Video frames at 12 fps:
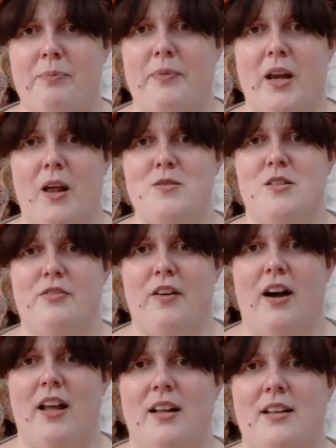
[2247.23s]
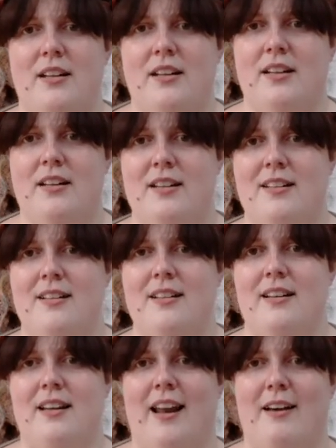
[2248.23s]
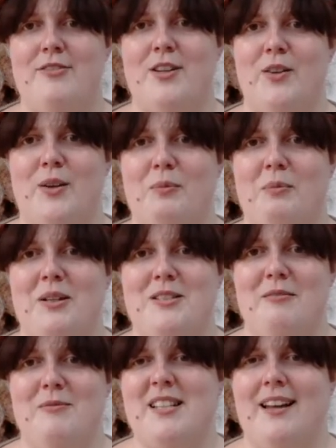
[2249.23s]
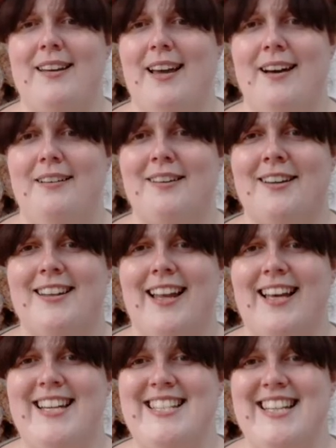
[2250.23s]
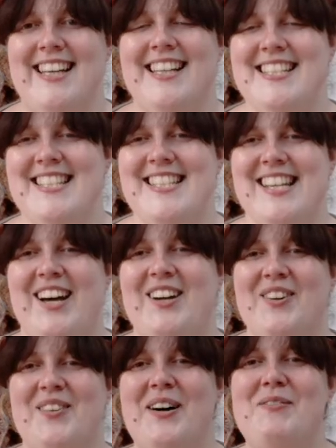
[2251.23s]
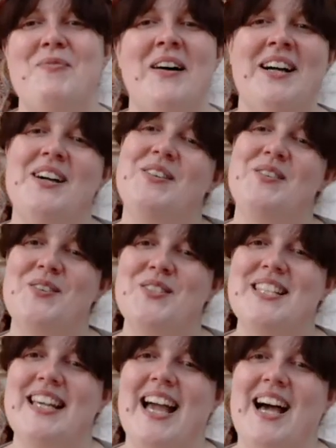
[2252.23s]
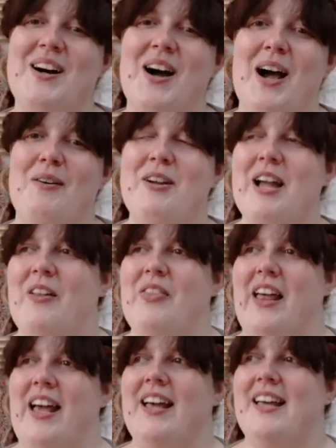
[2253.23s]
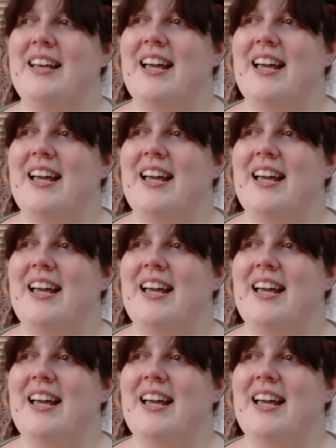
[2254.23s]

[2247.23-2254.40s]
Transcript: closed the file and left it on the computer and was like, yeah, I'll look at that later. So we'll see how we get on there.